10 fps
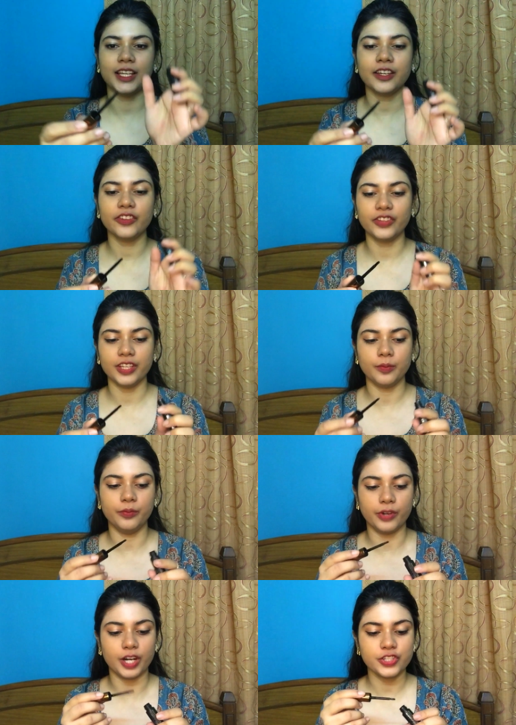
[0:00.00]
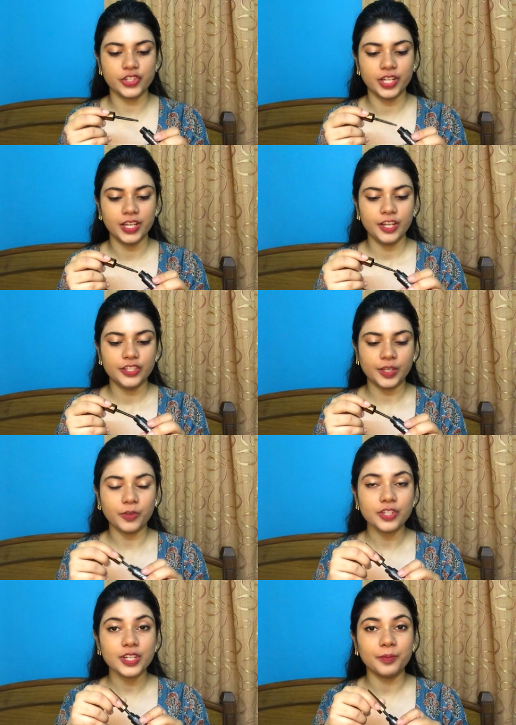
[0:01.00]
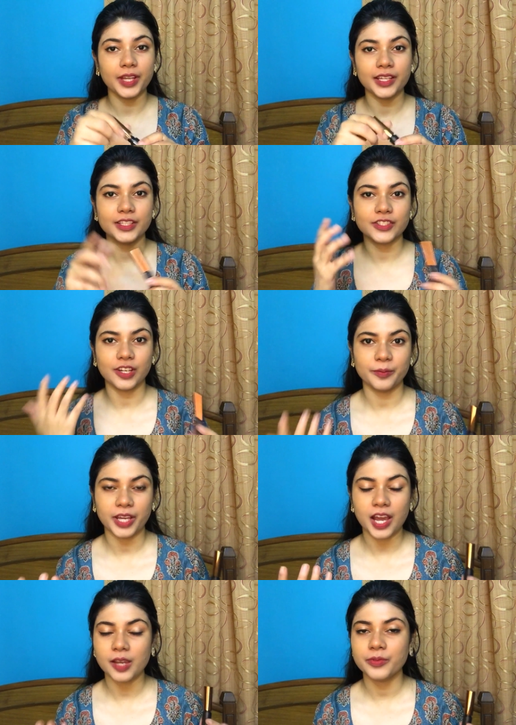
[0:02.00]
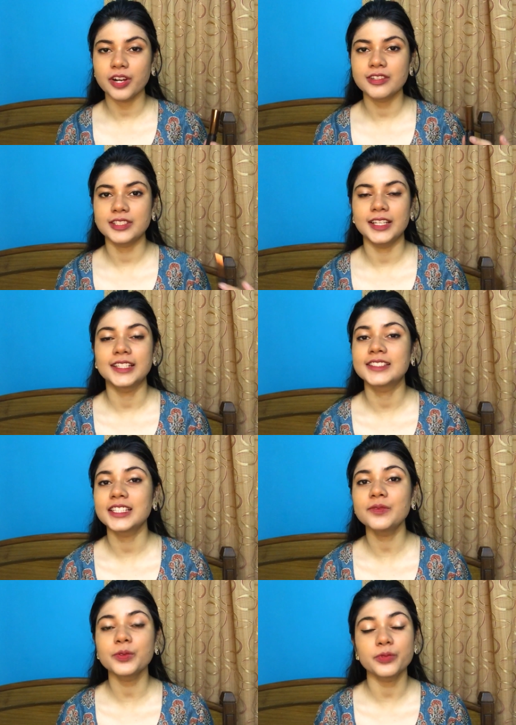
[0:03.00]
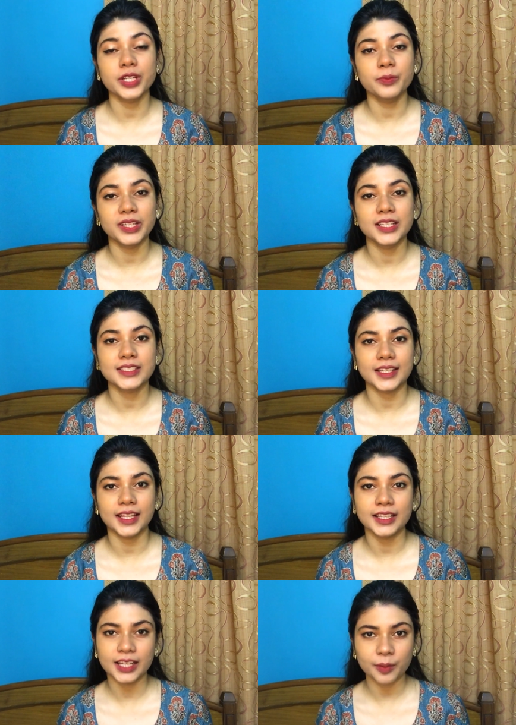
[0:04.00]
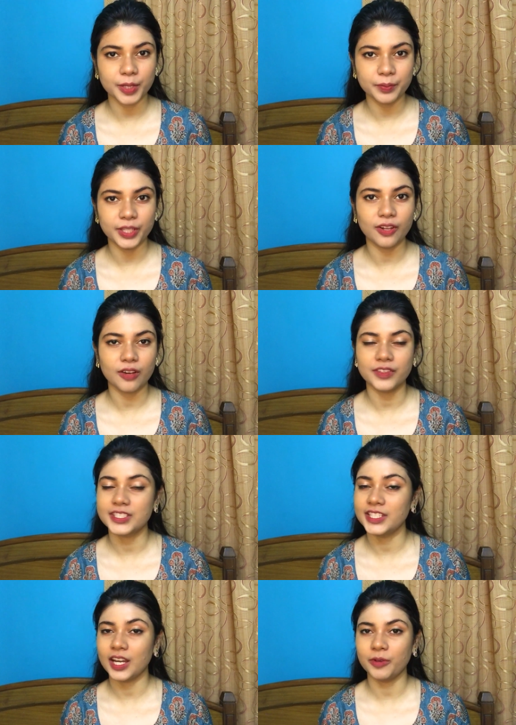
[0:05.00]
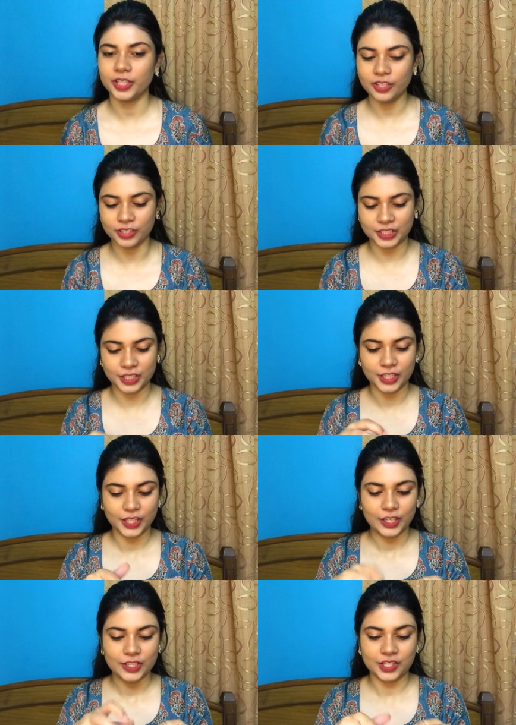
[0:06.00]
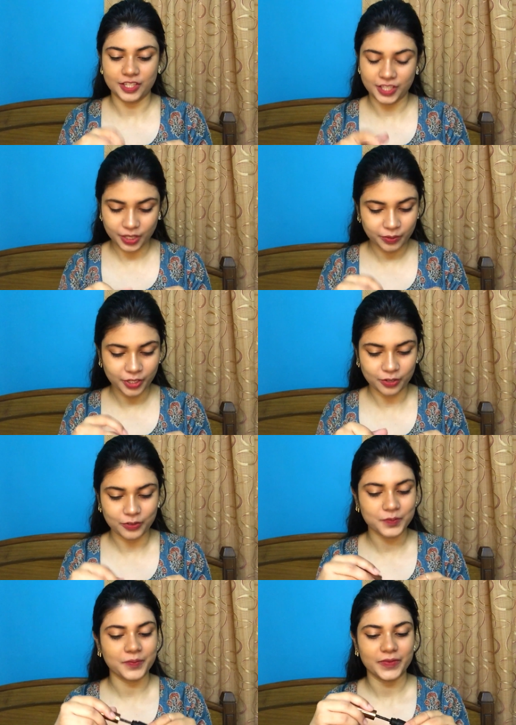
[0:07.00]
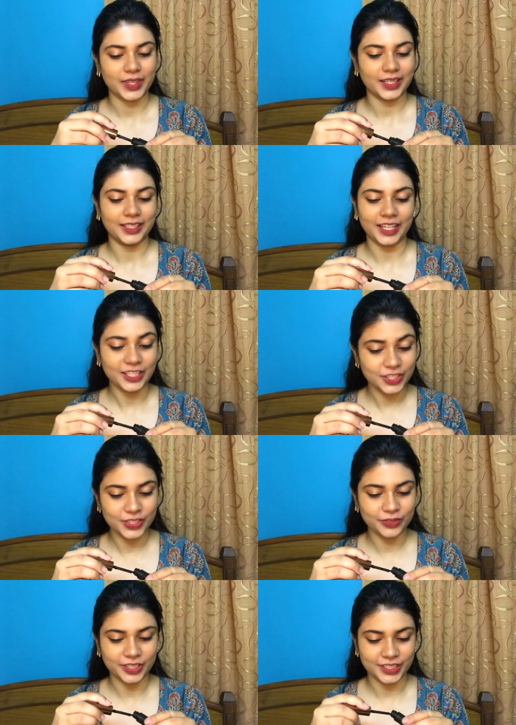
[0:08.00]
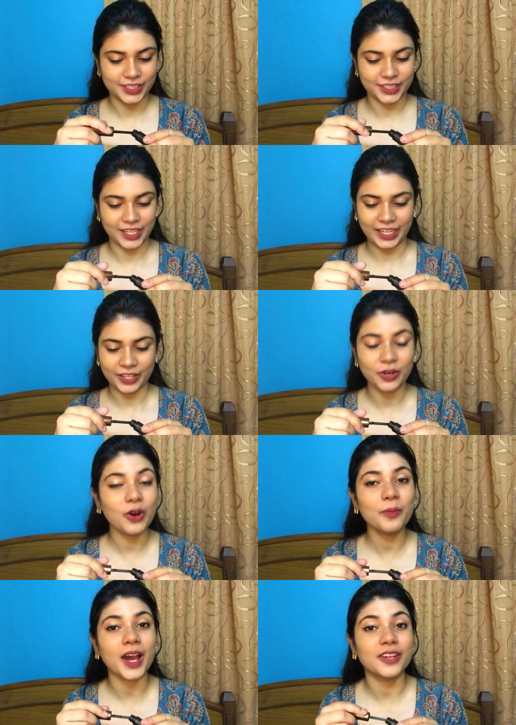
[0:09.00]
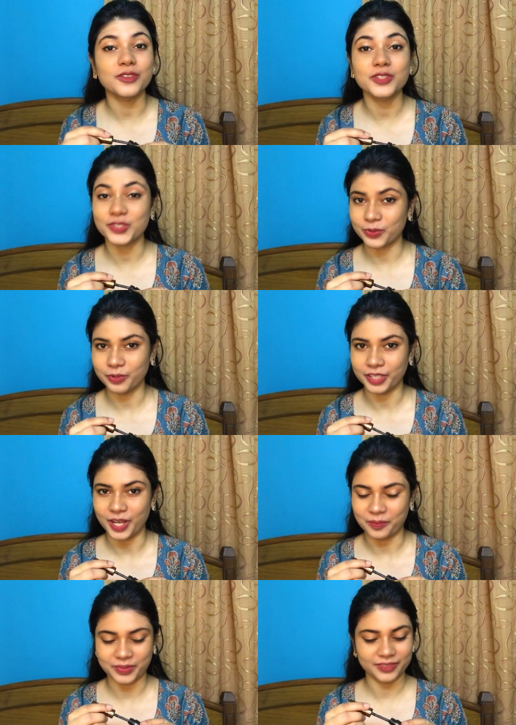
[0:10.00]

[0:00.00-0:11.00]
like a thick brush. So I'm going to apply this on my eyebrows, let it sit for 20 minutes and then come and peel off and see how it looks. So here we go. Let's do this and I hope I don't screw it up.